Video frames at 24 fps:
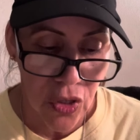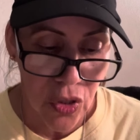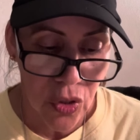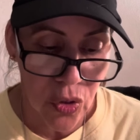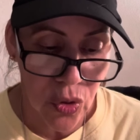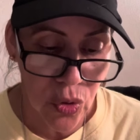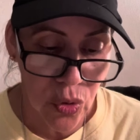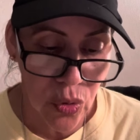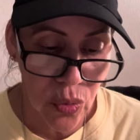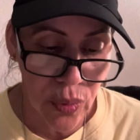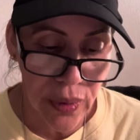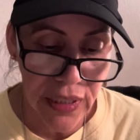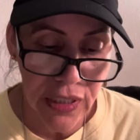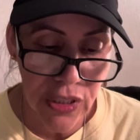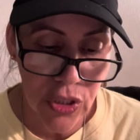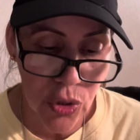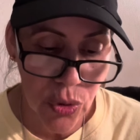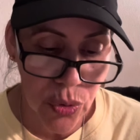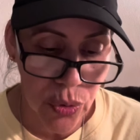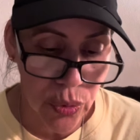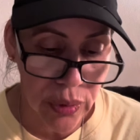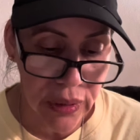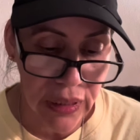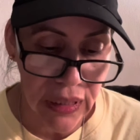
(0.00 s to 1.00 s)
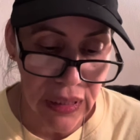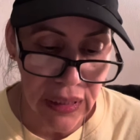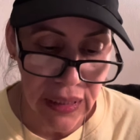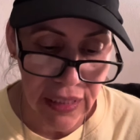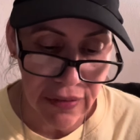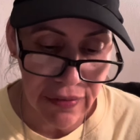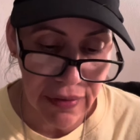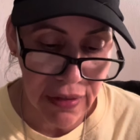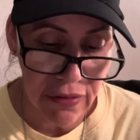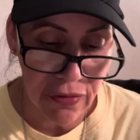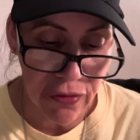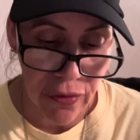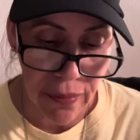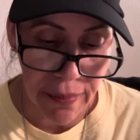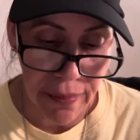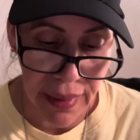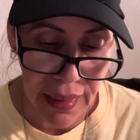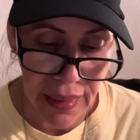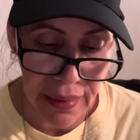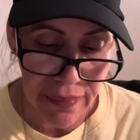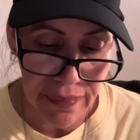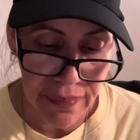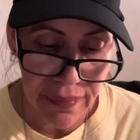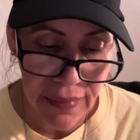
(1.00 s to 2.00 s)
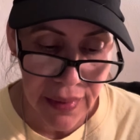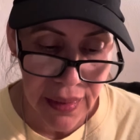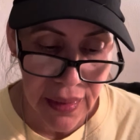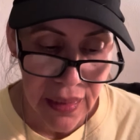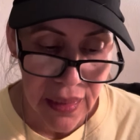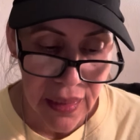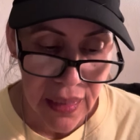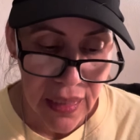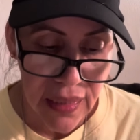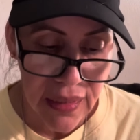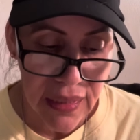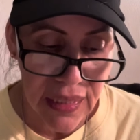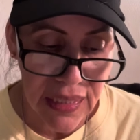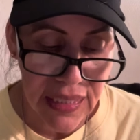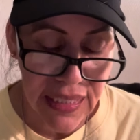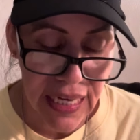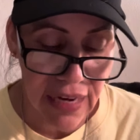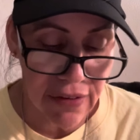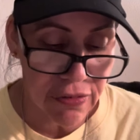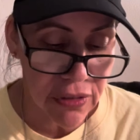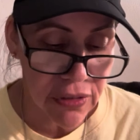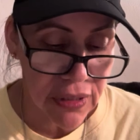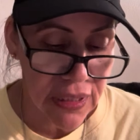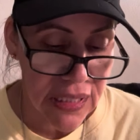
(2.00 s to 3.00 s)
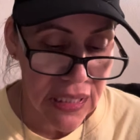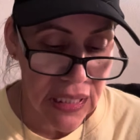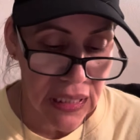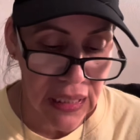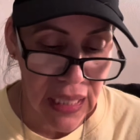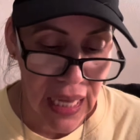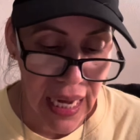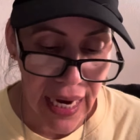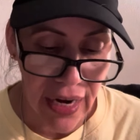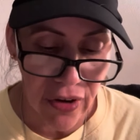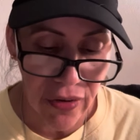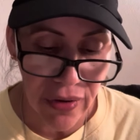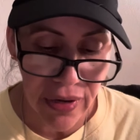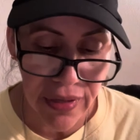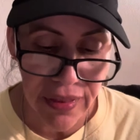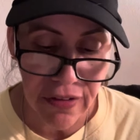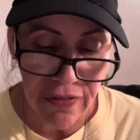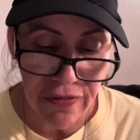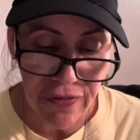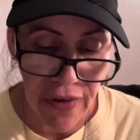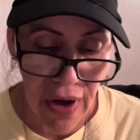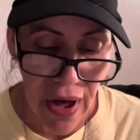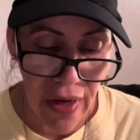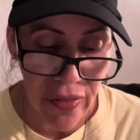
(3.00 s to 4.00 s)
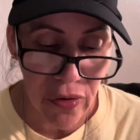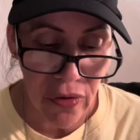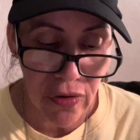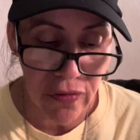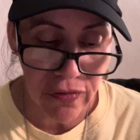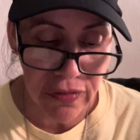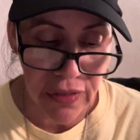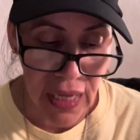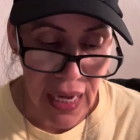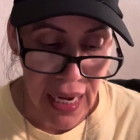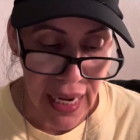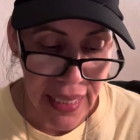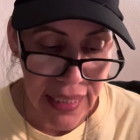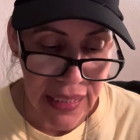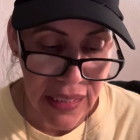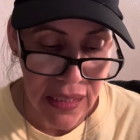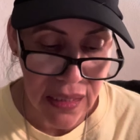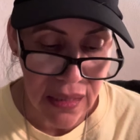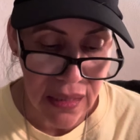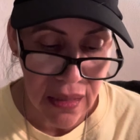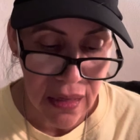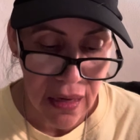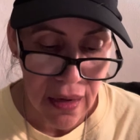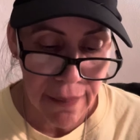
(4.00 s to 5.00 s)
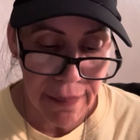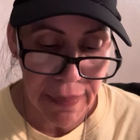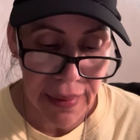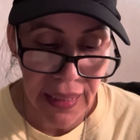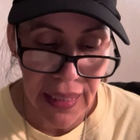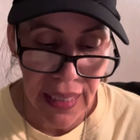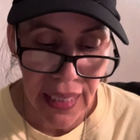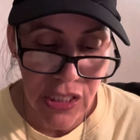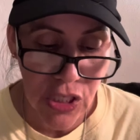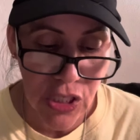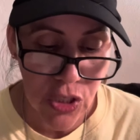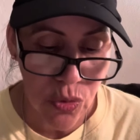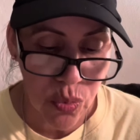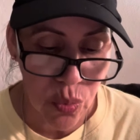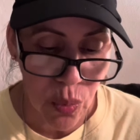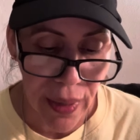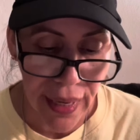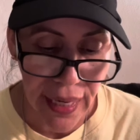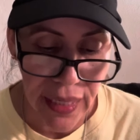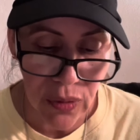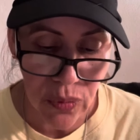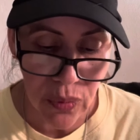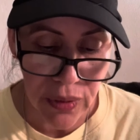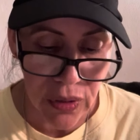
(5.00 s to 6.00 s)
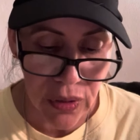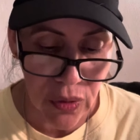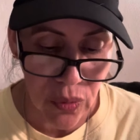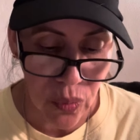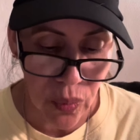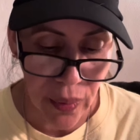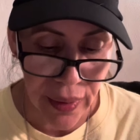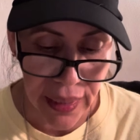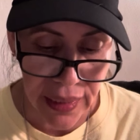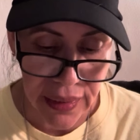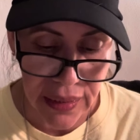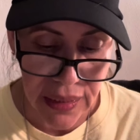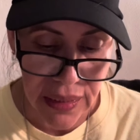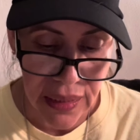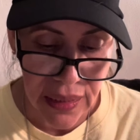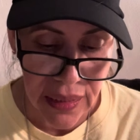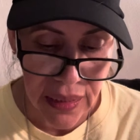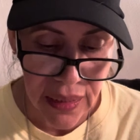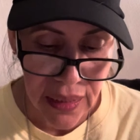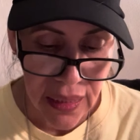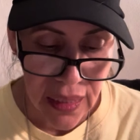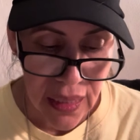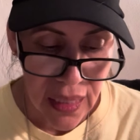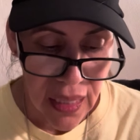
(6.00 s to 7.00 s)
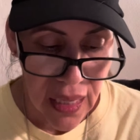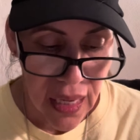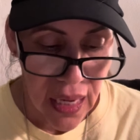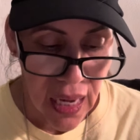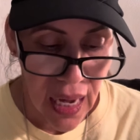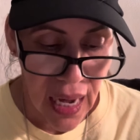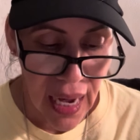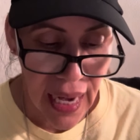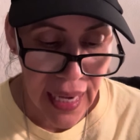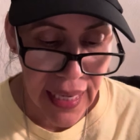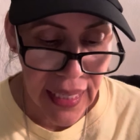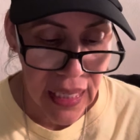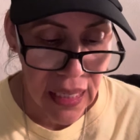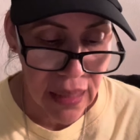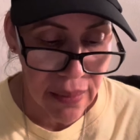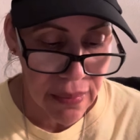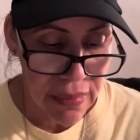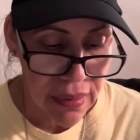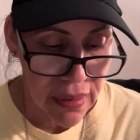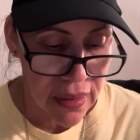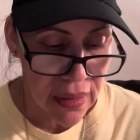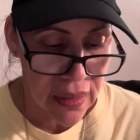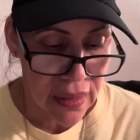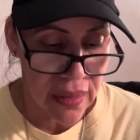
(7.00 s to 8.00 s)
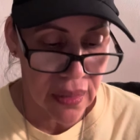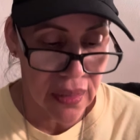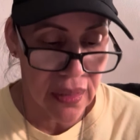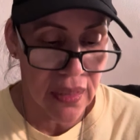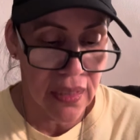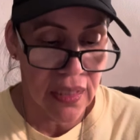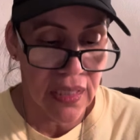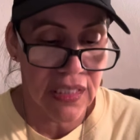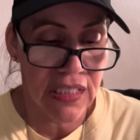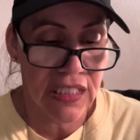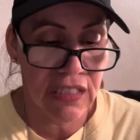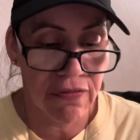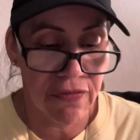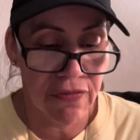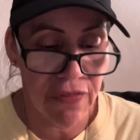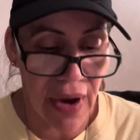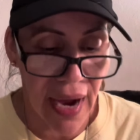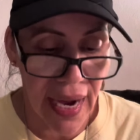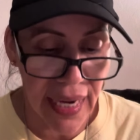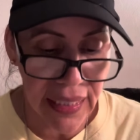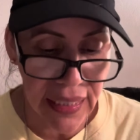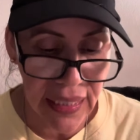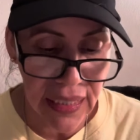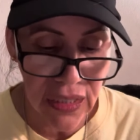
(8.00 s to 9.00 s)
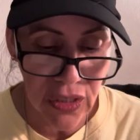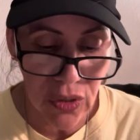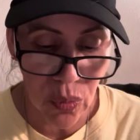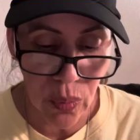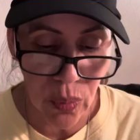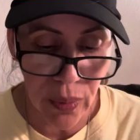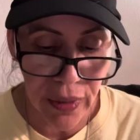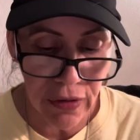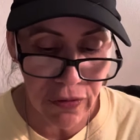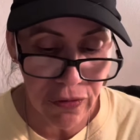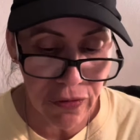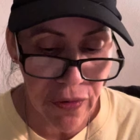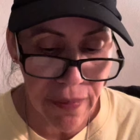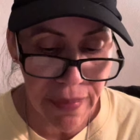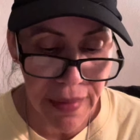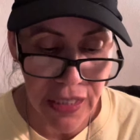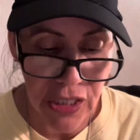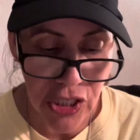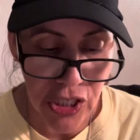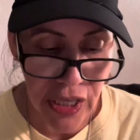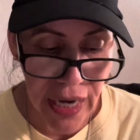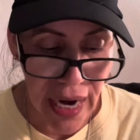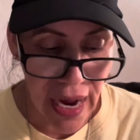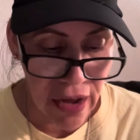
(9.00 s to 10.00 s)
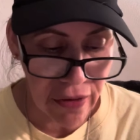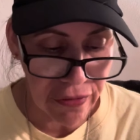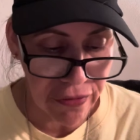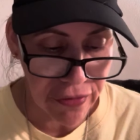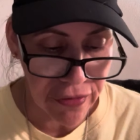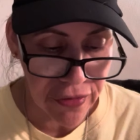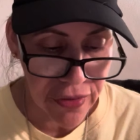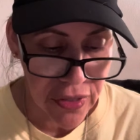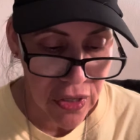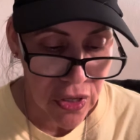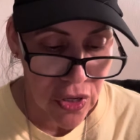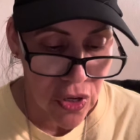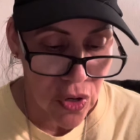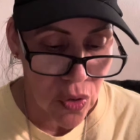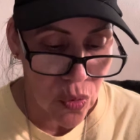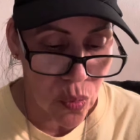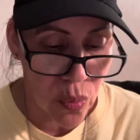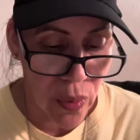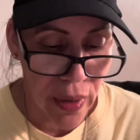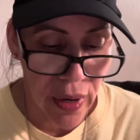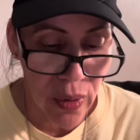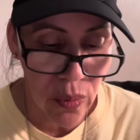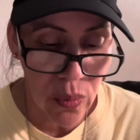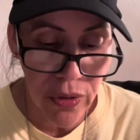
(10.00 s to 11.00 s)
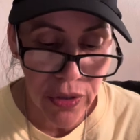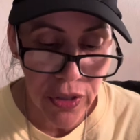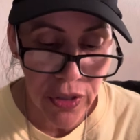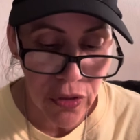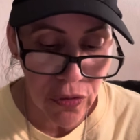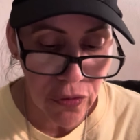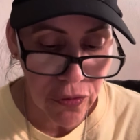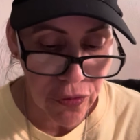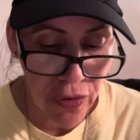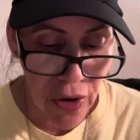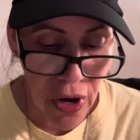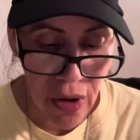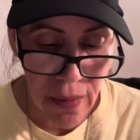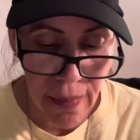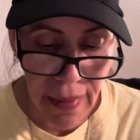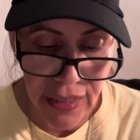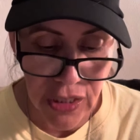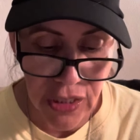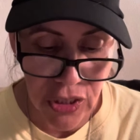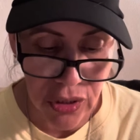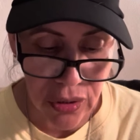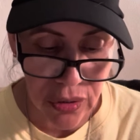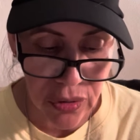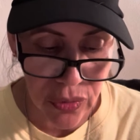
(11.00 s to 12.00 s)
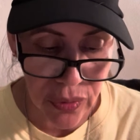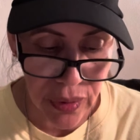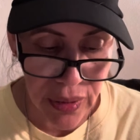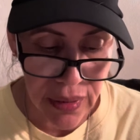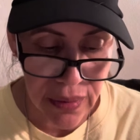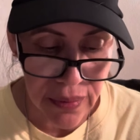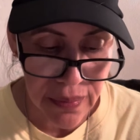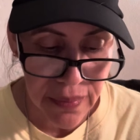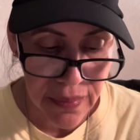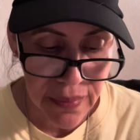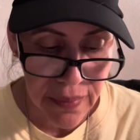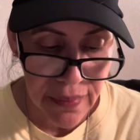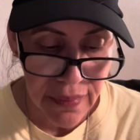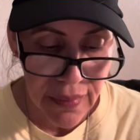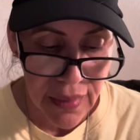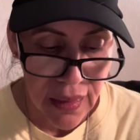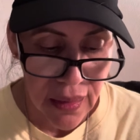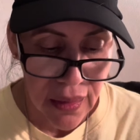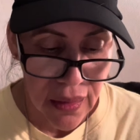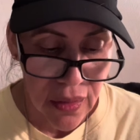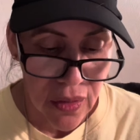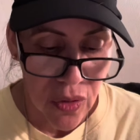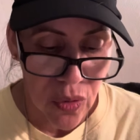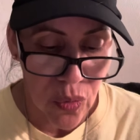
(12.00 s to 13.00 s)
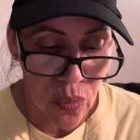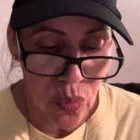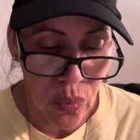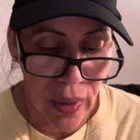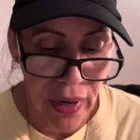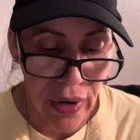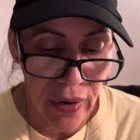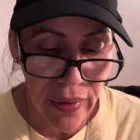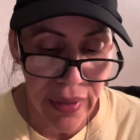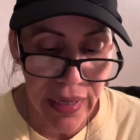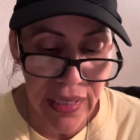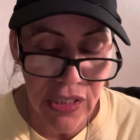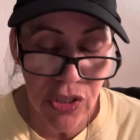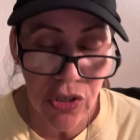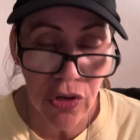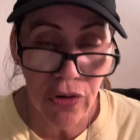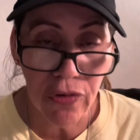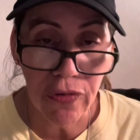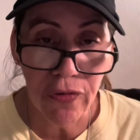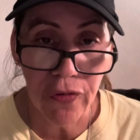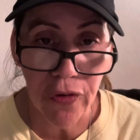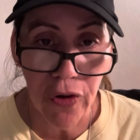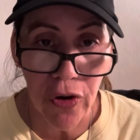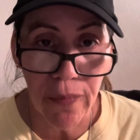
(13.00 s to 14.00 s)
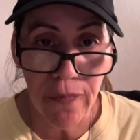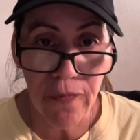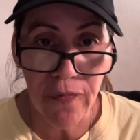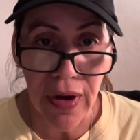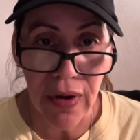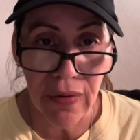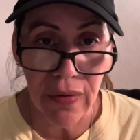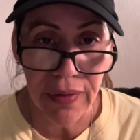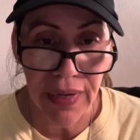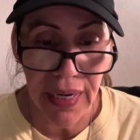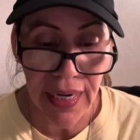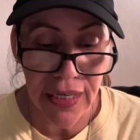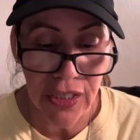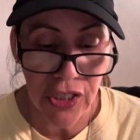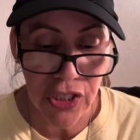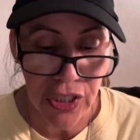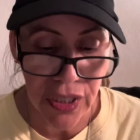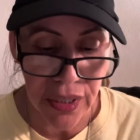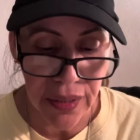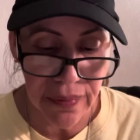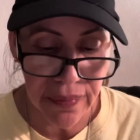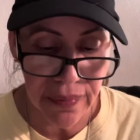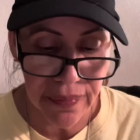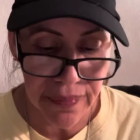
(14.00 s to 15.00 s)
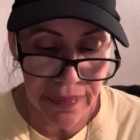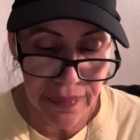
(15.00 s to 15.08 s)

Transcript: Who is truly living for me? The devil is a liar and the father of lies. Be not swayed with the wind. I am dividing the wheat from the chaff. Where will you fall, my children? Where is your firm foundation?